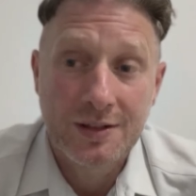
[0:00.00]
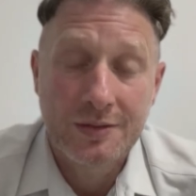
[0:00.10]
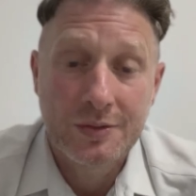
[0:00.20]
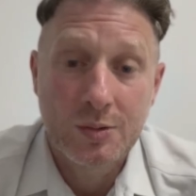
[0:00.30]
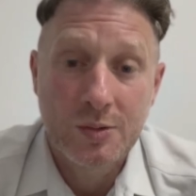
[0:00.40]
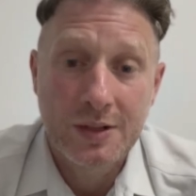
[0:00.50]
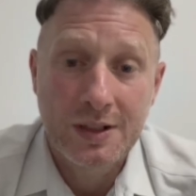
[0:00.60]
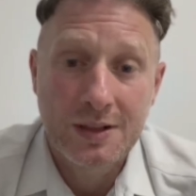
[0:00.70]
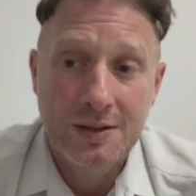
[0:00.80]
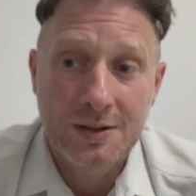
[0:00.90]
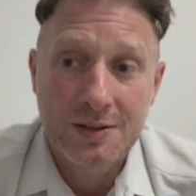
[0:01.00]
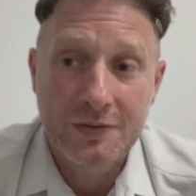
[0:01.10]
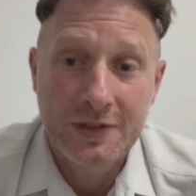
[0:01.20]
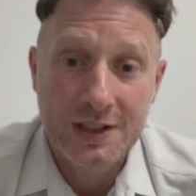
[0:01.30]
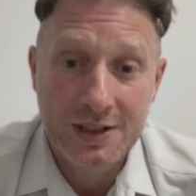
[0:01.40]
Ford and a
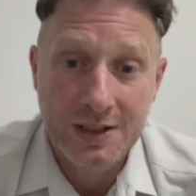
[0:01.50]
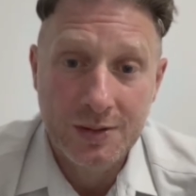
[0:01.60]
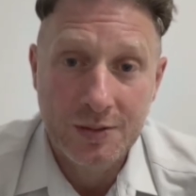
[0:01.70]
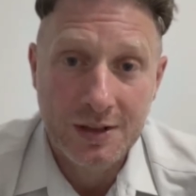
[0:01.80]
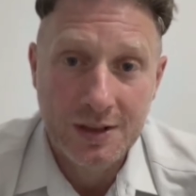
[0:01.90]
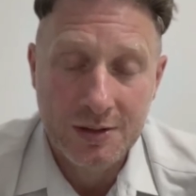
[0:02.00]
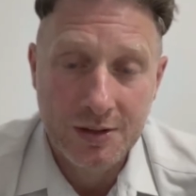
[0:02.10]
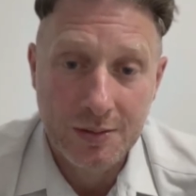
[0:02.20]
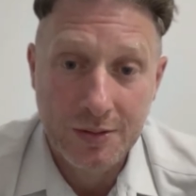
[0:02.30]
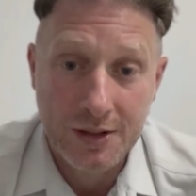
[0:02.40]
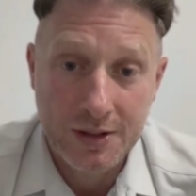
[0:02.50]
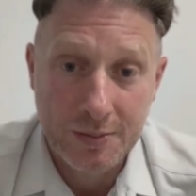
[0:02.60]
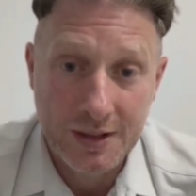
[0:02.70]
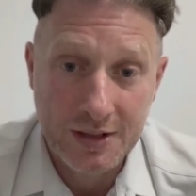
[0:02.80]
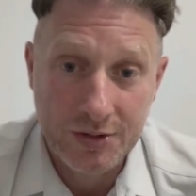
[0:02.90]
V6 one that's got a brand new
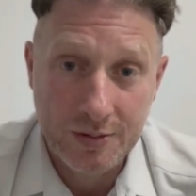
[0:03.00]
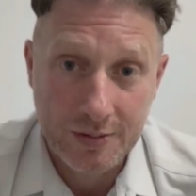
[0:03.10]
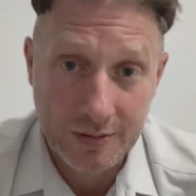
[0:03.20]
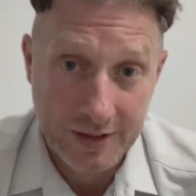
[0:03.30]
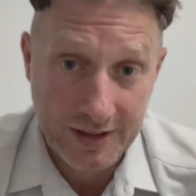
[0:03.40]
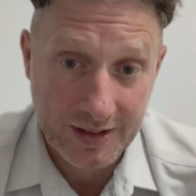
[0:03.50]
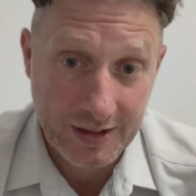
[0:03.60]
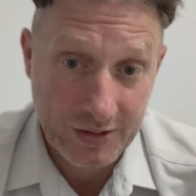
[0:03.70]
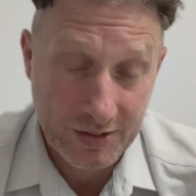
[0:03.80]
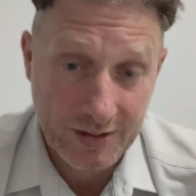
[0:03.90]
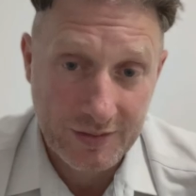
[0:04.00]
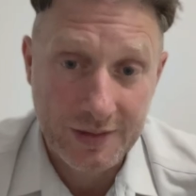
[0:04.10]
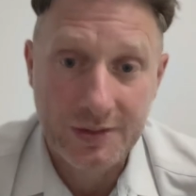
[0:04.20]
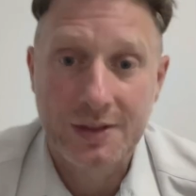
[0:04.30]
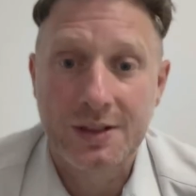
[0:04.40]
paint job and redone engine. I've never
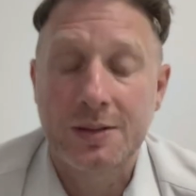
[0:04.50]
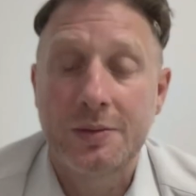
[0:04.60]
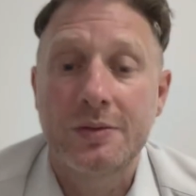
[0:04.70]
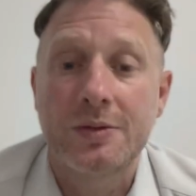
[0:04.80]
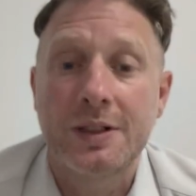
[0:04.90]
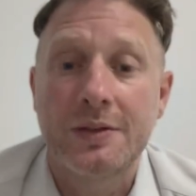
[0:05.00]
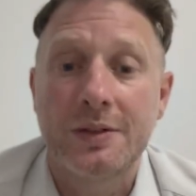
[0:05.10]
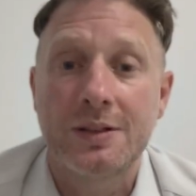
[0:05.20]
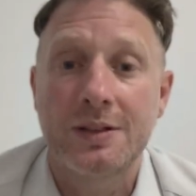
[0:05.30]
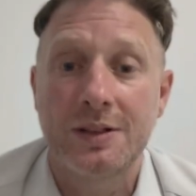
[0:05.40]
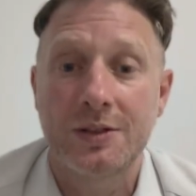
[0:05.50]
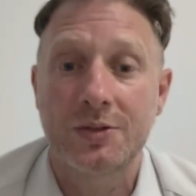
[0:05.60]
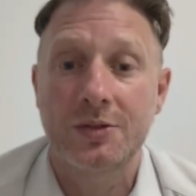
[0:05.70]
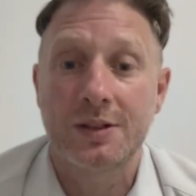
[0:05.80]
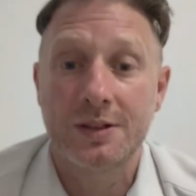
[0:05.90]
seen this before ever in
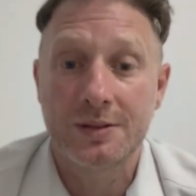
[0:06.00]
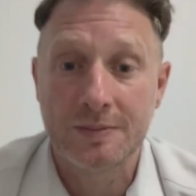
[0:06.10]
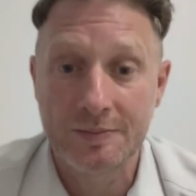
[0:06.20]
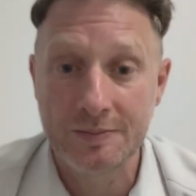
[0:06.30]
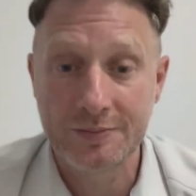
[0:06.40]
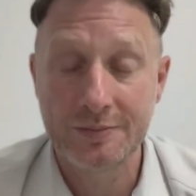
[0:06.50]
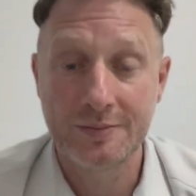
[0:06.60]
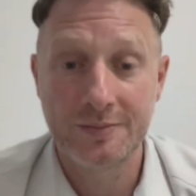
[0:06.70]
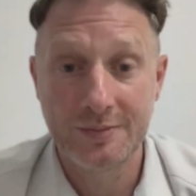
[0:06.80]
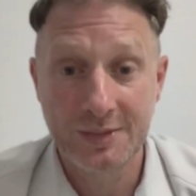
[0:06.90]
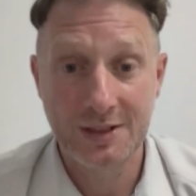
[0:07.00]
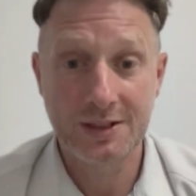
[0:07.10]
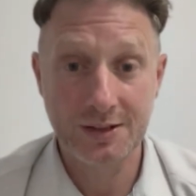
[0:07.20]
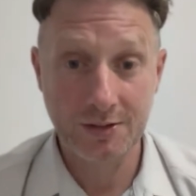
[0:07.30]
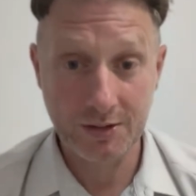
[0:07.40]
Australia.
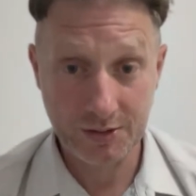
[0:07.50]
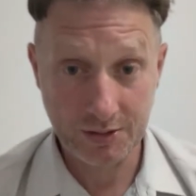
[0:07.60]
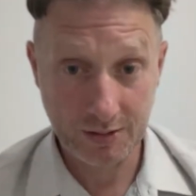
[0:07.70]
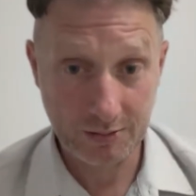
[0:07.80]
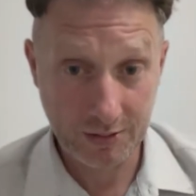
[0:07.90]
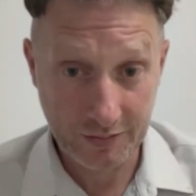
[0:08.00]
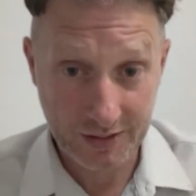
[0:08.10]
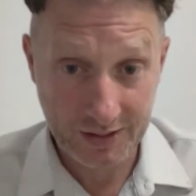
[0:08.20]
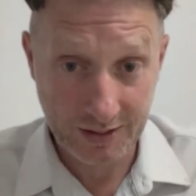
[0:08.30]
Sitting on the side of the road for sale